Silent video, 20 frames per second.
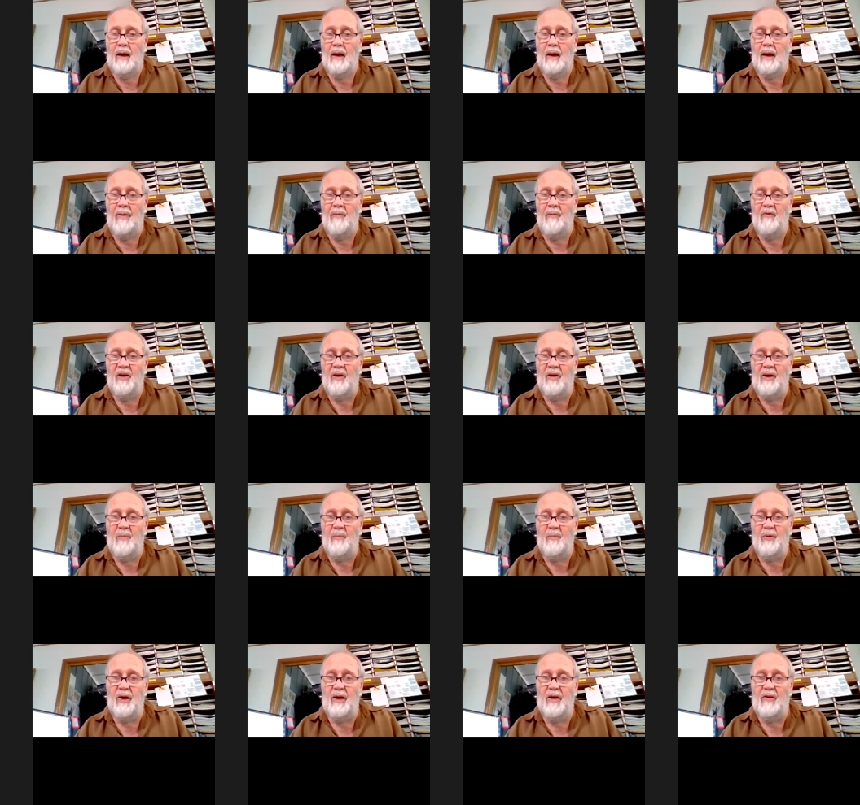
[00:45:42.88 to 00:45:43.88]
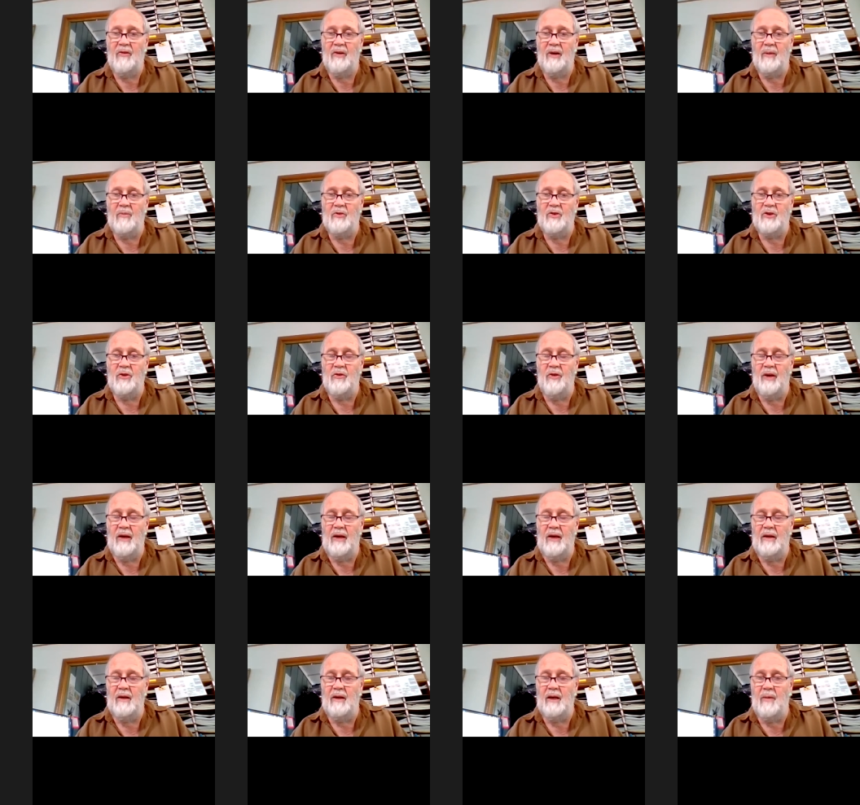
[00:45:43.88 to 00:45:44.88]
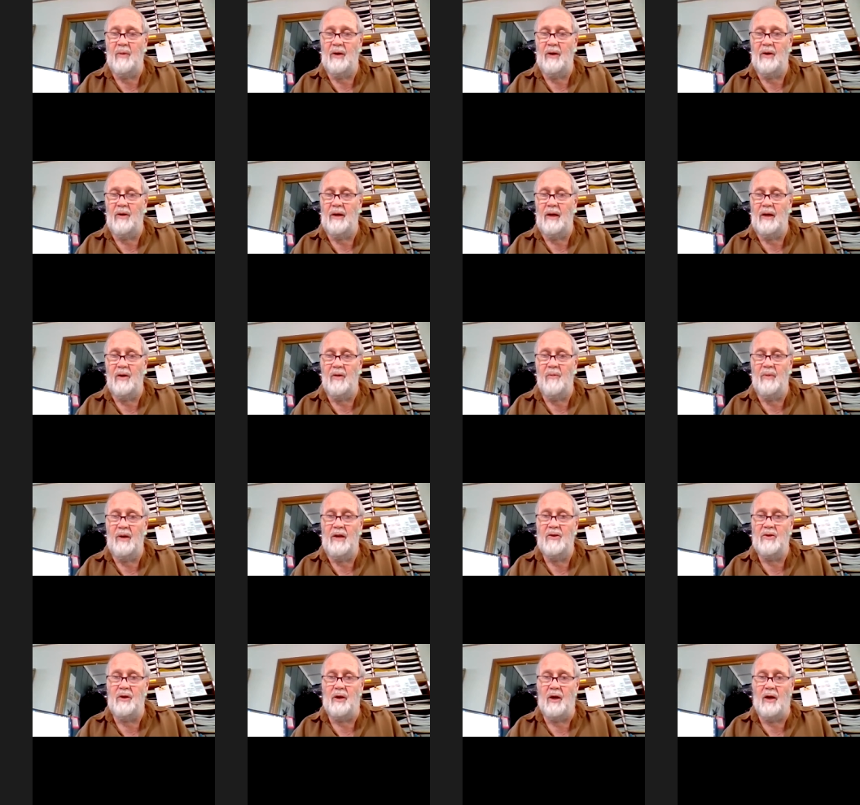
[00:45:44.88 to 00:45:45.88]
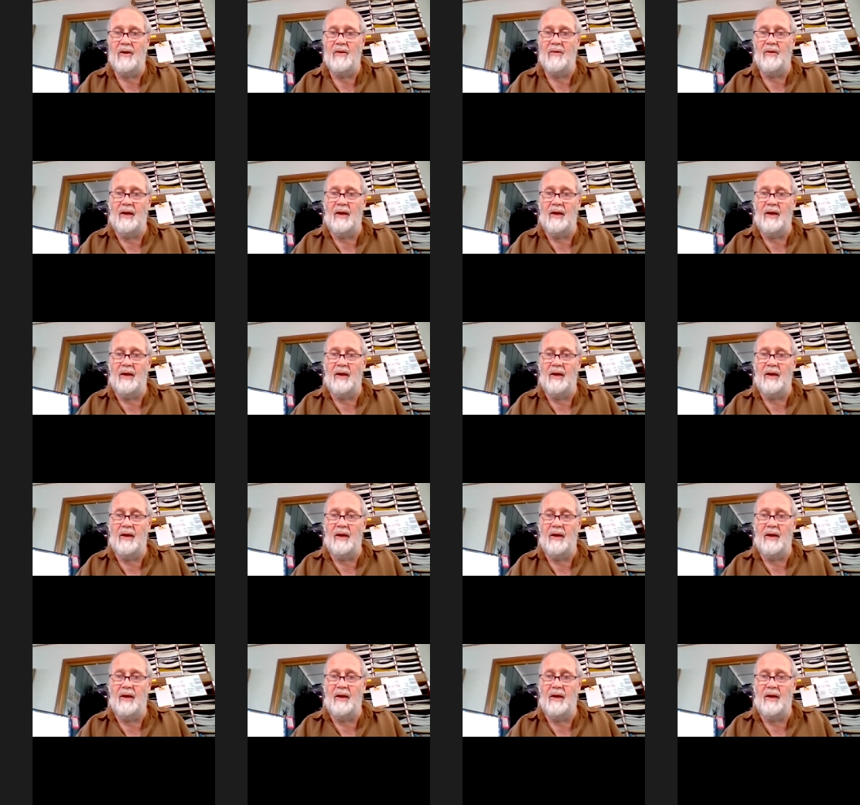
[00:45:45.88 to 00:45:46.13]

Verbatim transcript: I'm very impressed. I'm sure they didn't come here to hear me talk.